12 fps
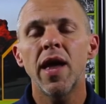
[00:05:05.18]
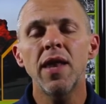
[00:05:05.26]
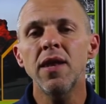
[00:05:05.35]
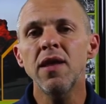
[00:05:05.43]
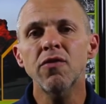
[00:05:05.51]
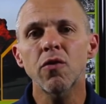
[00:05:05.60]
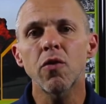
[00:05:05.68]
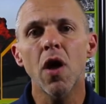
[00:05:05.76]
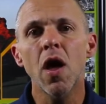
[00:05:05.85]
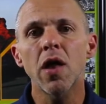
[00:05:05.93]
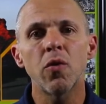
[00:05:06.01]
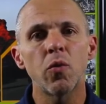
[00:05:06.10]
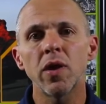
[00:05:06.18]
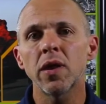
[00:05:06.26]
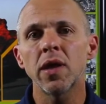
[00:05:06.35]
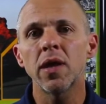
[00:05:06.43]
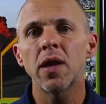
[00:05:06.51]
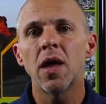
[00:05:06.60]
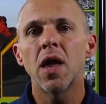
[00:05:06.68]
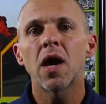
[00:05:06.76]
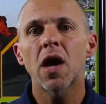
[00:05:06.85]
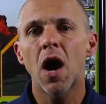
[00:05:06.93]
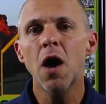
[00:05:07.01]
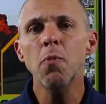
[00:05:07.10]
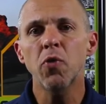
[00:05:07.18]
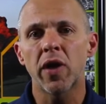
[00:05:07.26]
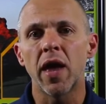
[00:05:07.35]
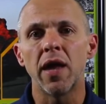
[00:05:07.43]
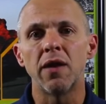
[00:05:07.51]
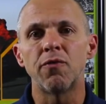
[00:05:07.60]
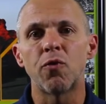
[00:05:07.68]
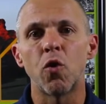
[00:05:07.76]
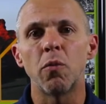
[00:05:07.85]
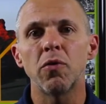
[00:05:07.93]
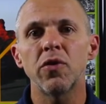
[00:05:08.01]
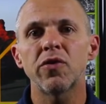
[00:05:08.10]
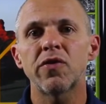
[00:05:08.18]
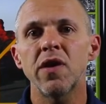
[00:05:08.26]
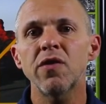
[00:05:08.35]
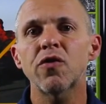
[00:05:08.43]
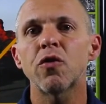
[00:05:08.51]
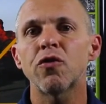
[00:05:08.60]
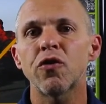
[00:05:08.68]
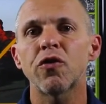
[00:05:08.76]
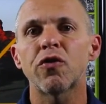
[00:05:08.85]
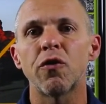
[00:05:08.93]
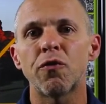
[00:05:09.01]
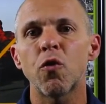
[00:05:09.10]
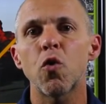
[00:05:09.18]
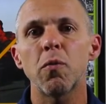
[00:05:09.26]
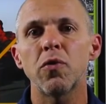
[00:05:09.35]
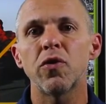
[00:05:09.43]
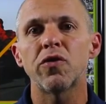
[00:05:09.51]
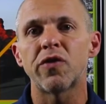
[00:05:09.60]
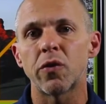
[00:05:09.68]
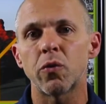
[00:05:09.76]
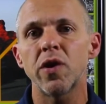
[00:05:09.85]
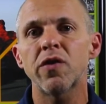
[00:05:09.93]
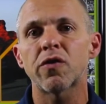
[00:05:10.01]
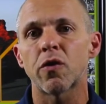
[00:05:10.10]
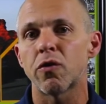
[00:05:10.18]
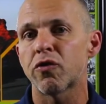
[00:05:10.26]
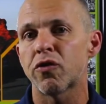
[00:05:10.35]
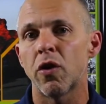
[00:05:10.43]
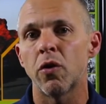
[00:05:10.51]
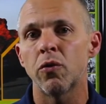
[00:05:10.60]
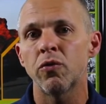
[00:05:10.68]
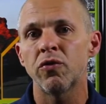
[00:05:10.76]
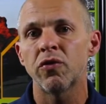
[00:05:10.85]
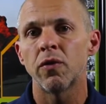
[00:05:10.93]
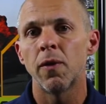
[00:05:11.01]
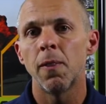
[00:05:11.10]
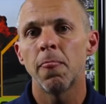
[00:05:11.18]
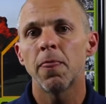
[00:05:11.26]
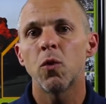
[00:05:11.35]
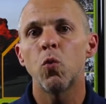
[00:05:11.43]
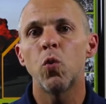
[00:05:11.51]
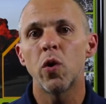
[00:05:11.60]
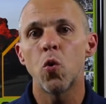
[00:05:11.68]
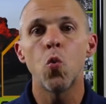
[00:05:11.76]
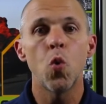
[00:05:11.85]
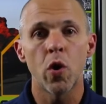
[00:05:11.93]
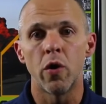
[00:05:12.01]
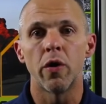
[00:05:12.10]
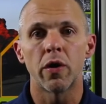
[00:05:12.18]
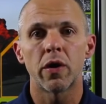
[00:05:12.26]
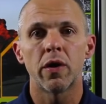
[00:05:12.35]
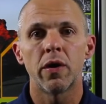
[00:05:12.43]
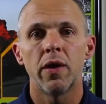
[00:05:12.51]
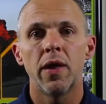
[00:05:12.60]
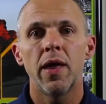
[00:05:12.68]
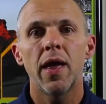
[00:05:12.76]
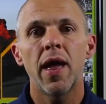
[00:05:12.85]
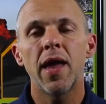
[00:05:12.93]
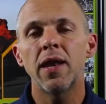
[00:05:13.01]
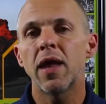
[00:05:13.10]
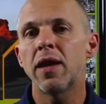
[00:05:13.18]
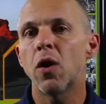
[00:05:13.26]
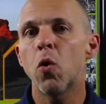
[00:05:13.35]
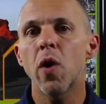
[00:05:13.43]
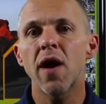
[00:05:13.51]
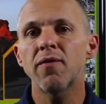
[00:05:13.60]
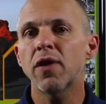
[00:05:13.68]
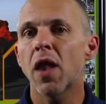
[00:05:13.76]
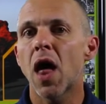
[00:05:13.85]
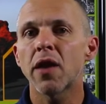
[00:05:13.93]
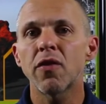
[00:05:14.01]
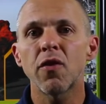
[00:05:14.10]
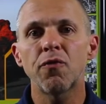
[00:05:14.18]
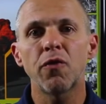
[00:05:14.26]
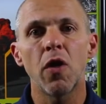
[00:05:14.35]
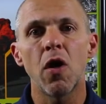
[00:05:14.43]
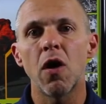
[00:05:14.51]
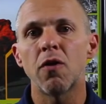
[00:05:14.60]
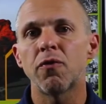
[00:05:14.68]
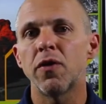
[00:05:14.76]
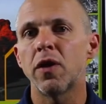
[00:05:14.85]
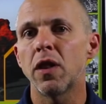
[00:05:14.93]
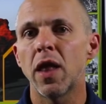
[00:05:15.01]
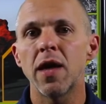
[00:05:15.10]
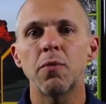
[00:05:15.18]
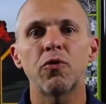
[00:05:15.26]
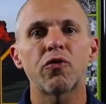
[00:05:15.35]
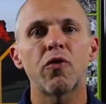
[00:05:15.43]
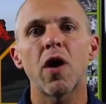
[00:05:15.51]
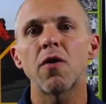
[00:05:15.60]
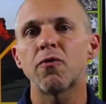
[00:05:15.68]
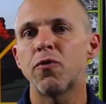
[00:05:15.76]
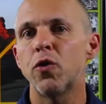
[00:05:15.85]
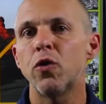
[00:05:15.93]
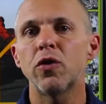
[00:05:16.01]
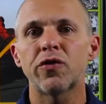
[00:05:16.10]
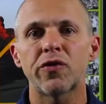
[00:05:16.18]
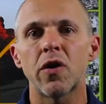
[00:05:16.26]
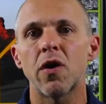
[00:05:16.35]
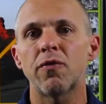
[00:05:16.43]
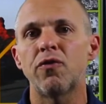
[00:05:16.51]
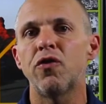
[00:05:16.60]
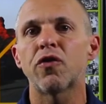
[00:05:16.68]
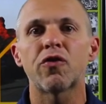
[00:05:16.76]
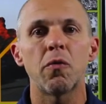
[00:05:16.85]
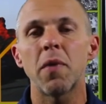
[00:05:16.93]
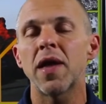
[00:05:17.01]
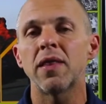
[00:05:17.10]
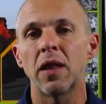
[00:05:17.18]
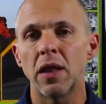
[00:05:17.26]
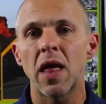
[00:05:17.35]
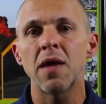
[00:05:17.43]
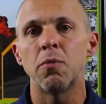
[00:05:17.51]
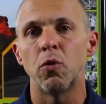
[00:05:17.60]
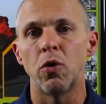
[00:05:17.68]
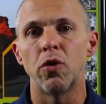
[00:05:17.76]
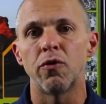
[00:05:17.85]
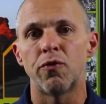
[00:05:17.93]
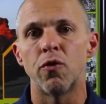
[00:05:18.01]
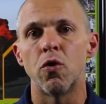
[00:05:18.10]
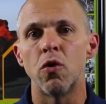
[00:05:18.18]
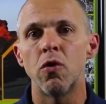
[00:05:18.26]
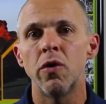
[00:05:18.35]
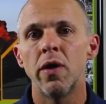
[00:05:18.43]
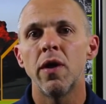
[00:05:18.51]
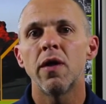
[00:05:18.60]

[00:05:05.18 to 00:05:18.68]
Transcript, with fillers: And these are not really complicated formulas. These are just the formulas that research shows will work. And they don't have a lot of the fluff and the labels are not full of stuff just to make the label look full.